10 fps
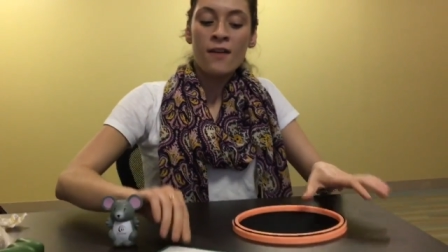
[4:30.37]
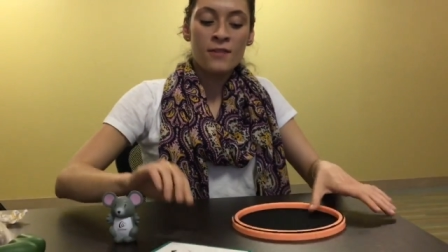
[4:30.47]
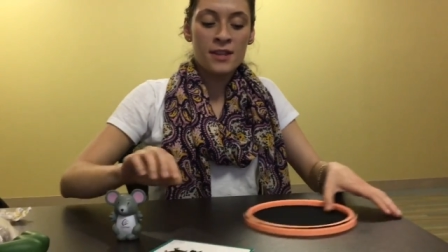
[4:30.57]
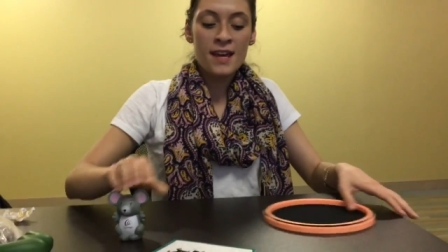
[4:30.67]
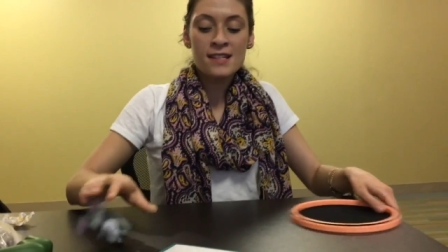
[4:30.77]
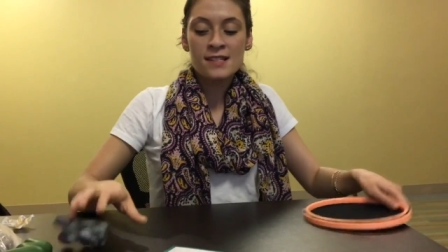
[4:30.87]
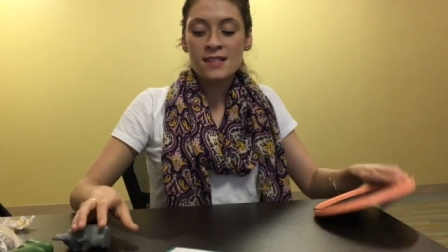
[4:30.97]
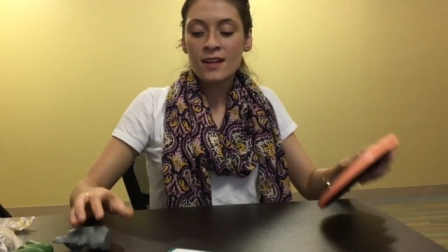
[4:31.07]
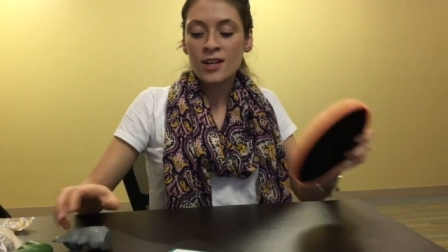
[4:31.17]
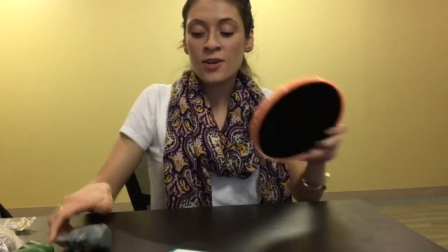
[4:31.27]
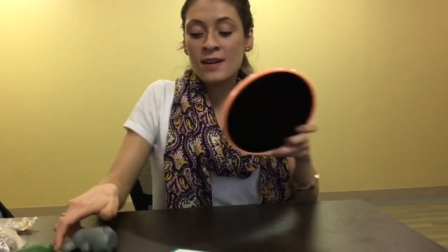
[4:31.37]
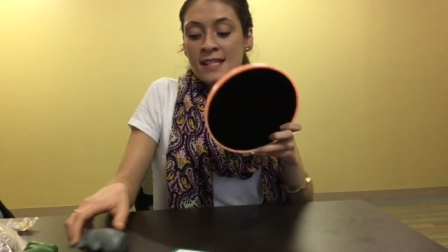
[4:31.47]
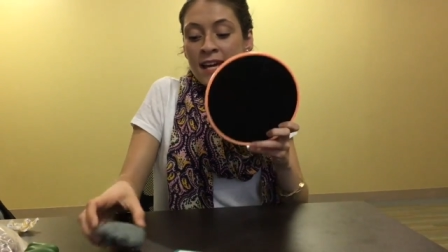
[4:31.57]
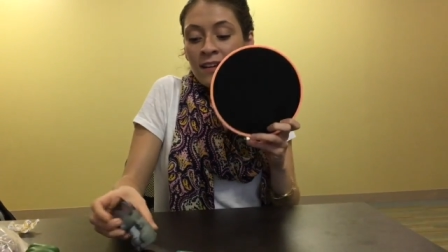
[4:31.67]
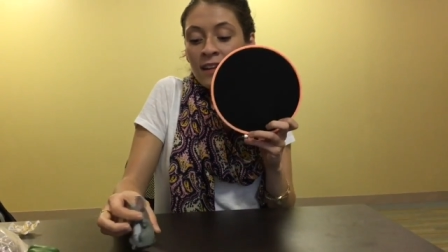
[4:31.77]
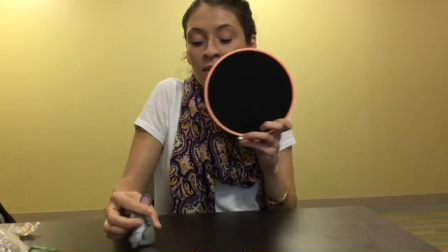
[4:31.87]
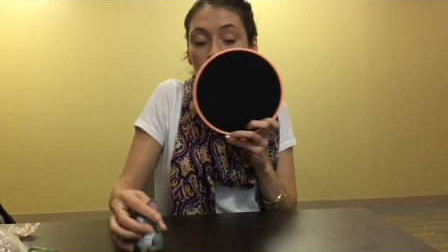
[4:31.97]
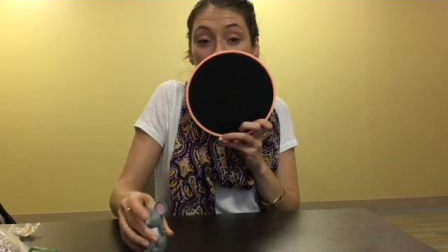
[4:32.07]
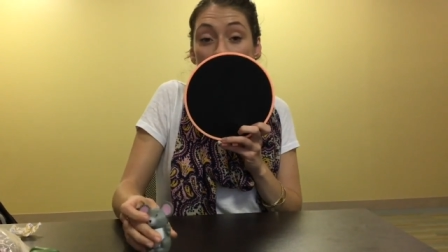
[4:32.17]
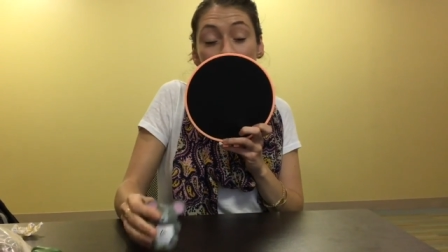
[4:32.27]
For this, you could take a little
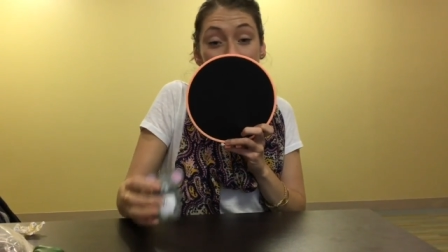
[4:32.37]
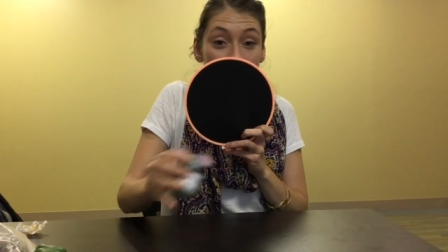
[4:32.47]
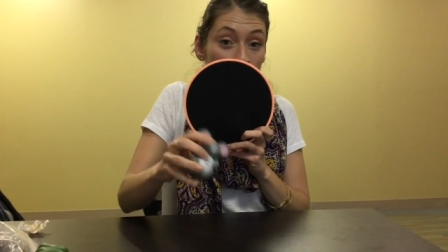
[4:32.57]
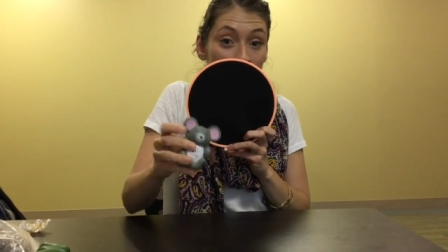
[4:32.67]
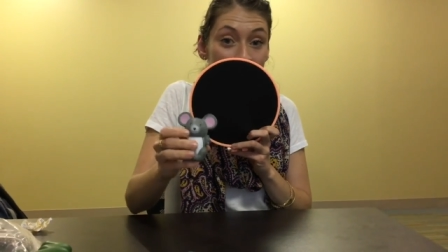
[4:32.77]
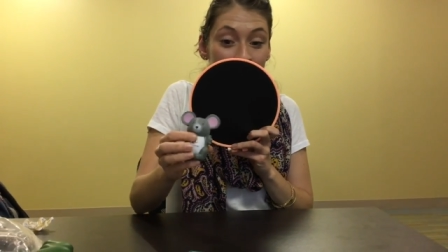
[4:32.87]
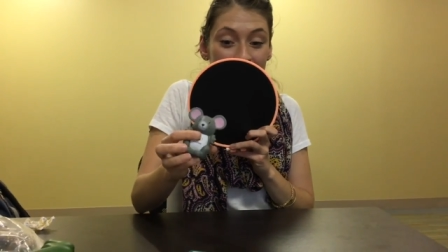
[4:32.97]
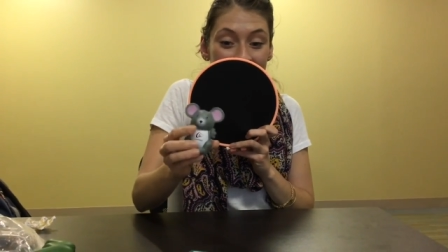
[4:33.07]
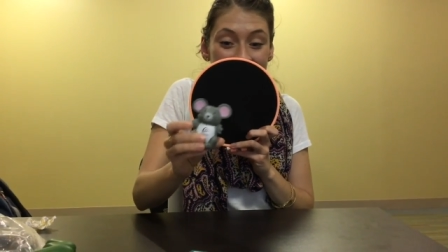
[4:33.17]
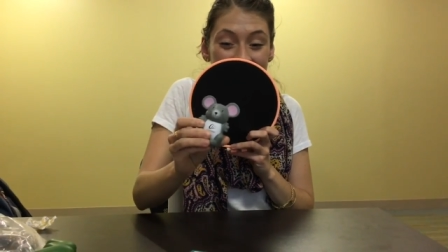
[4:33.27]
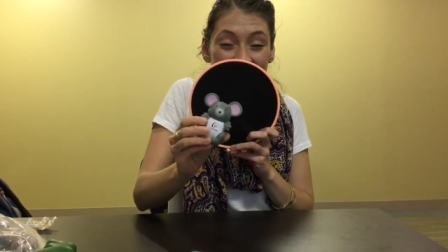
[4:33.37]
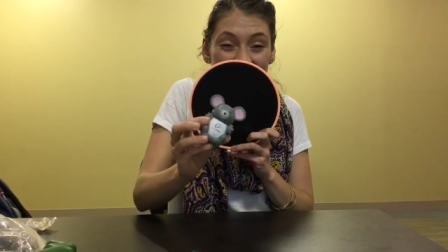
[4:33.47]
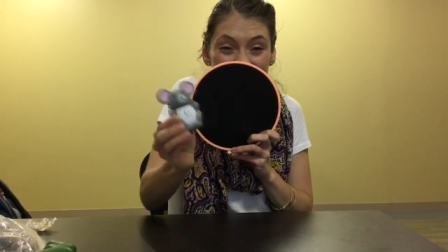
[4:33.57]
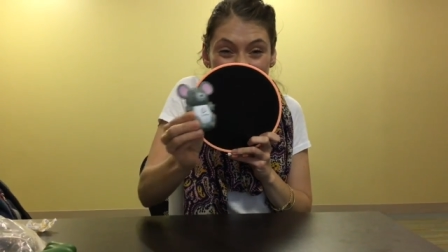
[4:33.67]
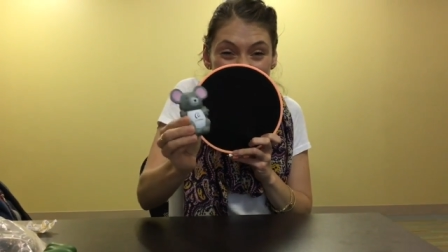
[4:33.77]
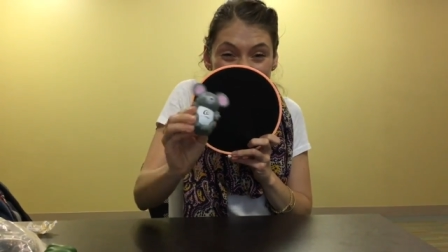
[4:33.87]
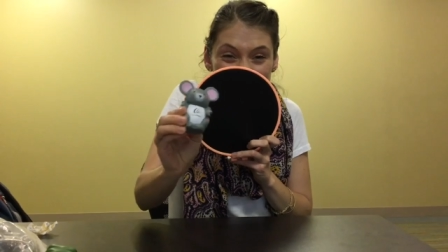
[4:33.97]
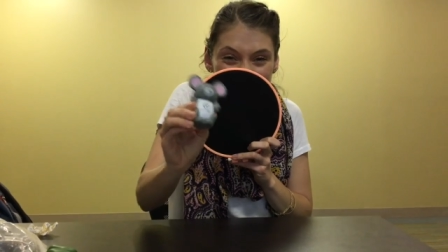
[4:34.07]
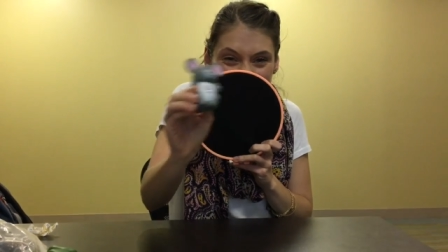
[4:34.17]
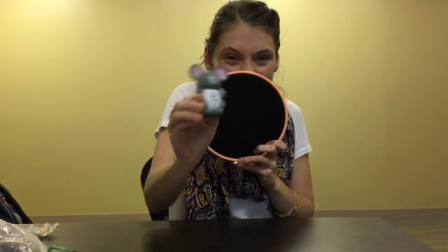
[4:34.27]
mouse toy and say,
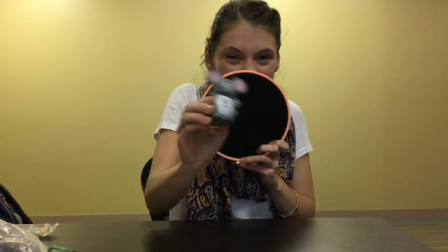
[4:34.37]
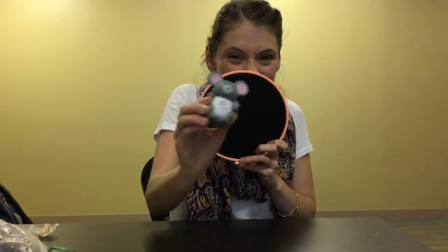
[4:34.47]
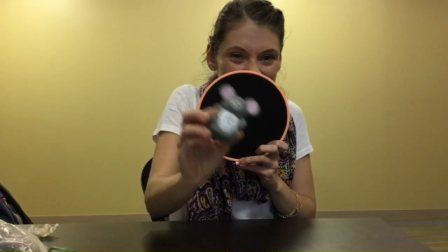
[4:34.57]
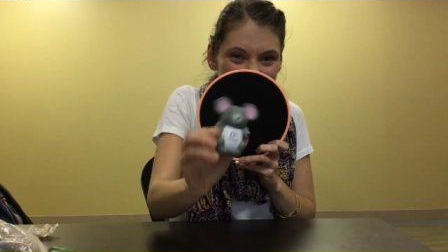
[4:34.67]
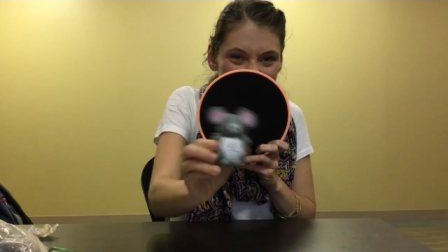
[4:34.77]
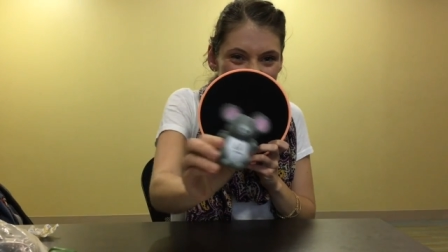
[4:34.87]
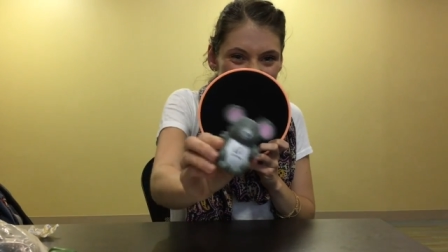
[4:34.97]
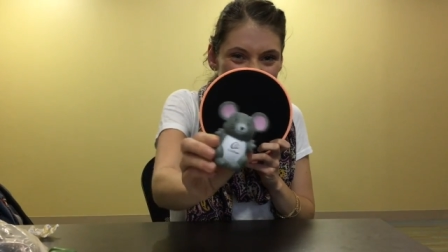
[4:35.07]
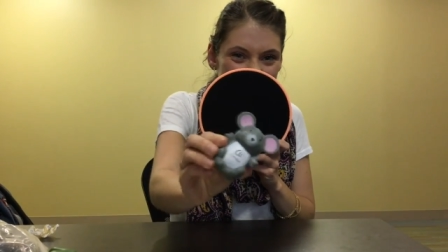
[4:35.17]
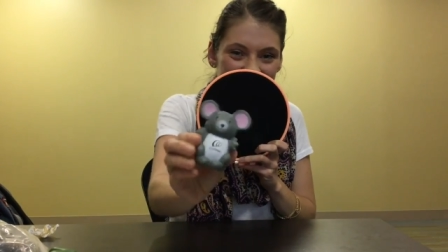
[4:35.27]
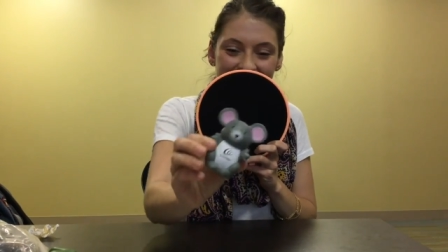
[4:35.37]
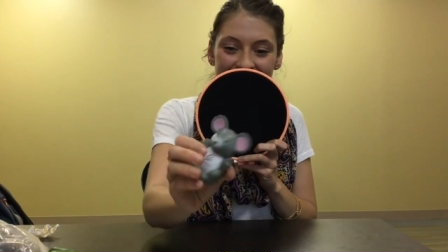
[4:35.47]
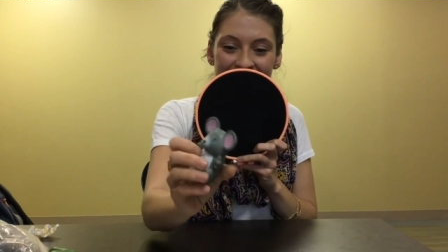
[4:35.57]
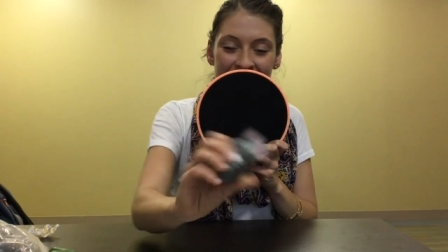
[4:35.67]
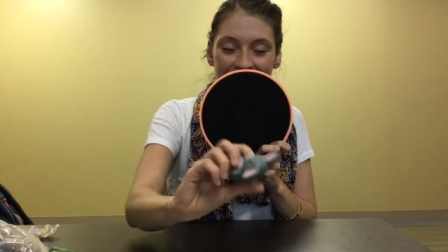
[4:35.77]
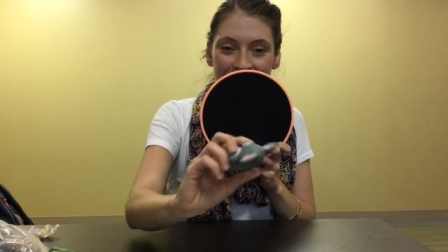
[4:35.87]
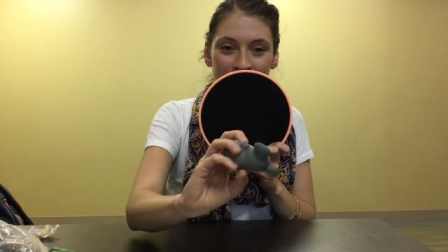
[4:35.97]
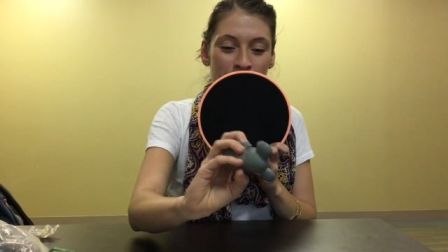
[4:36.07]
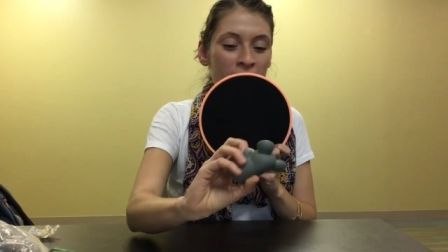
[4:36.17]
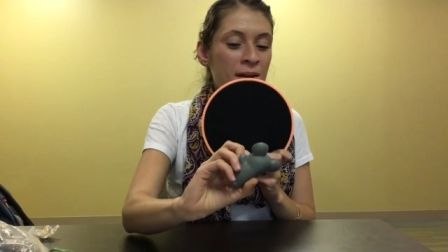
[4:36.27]
E, E, E, and let
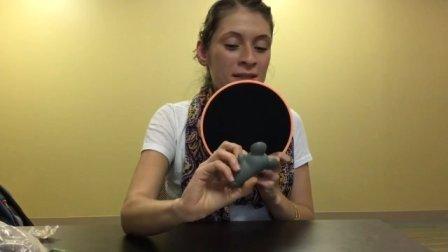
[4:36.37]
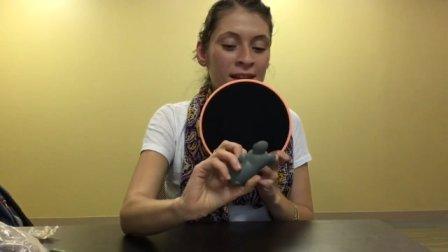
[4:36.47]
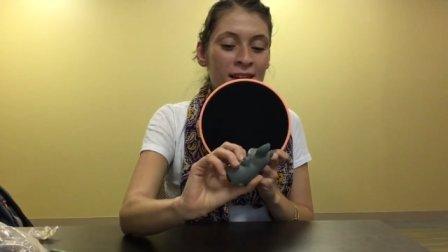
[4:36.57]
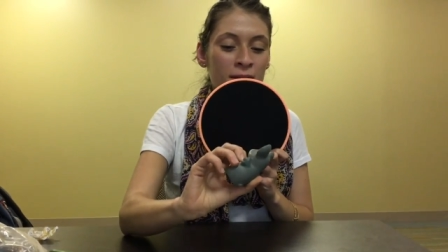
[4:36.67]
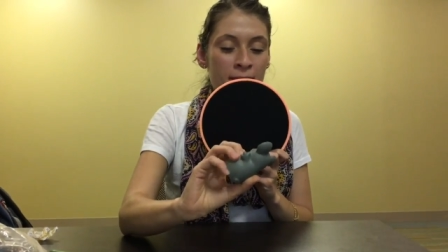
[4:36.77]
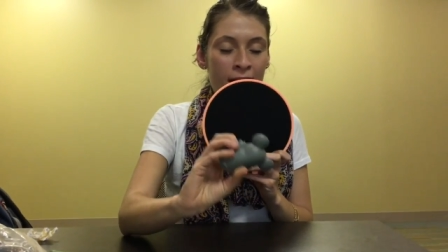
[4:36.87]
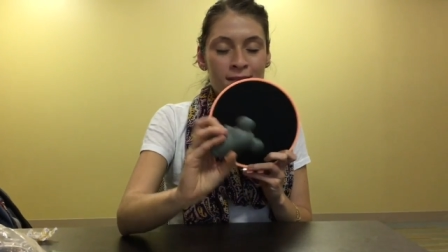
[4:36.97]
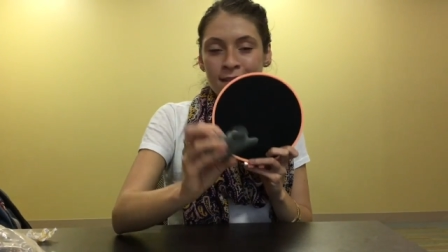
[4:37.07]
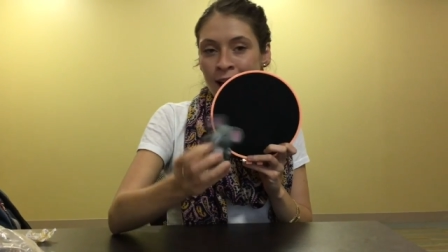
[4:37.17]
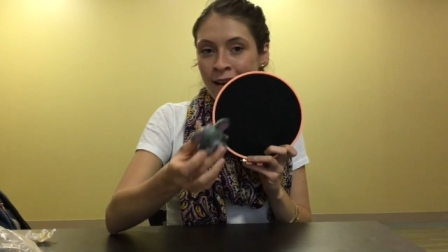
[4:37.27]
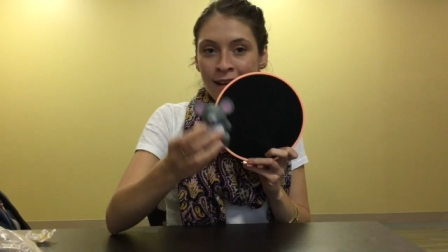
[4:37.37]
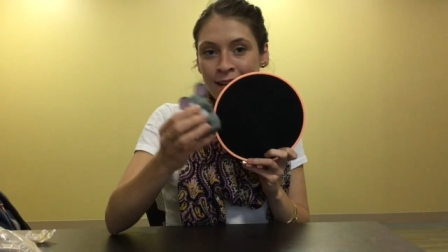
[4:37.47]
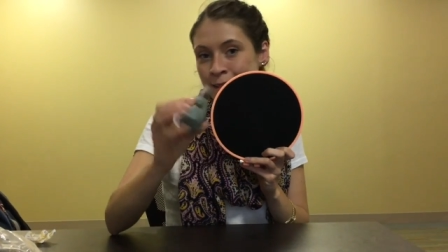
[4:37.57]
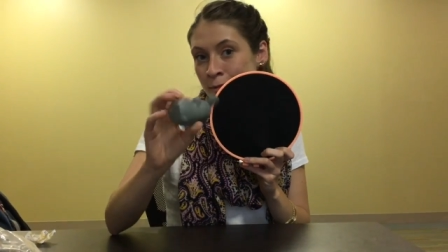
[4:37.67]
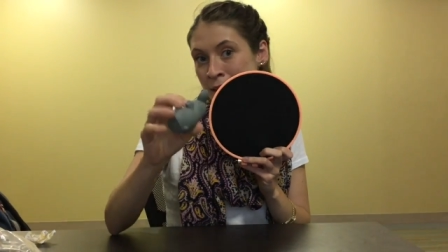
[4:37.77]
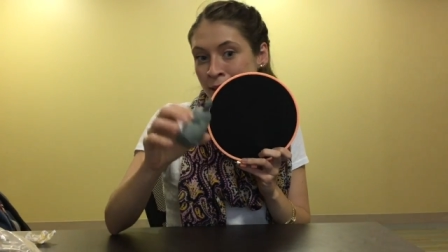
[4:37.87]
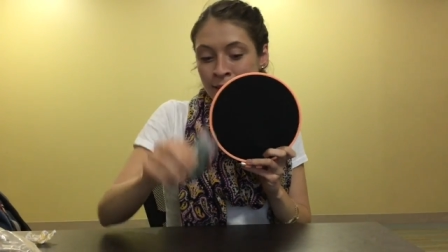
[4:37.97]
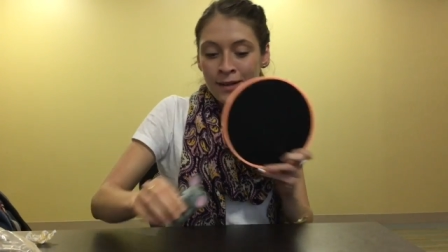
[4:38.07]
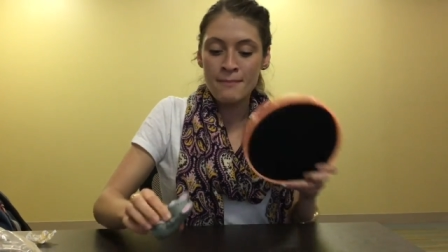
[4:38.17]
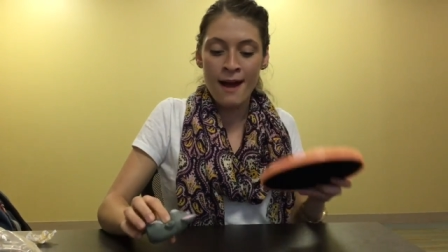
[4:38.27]
them play with the little mouse, kind of like a squeaky
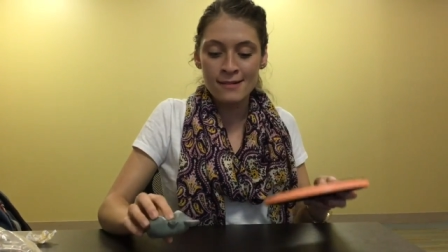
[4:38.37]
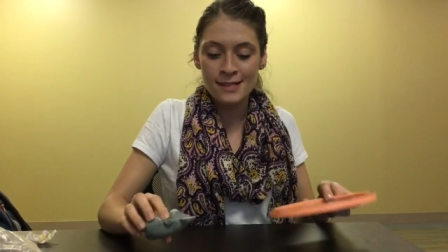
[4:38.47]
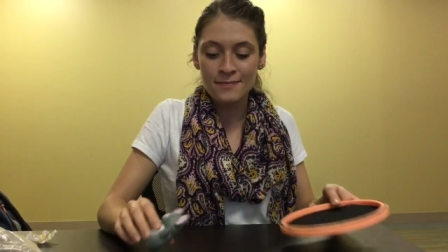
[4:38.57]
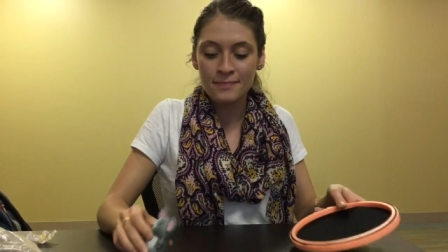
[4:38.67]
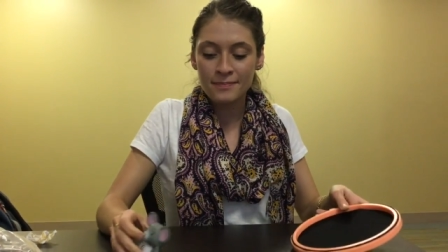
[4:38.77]
little mouse.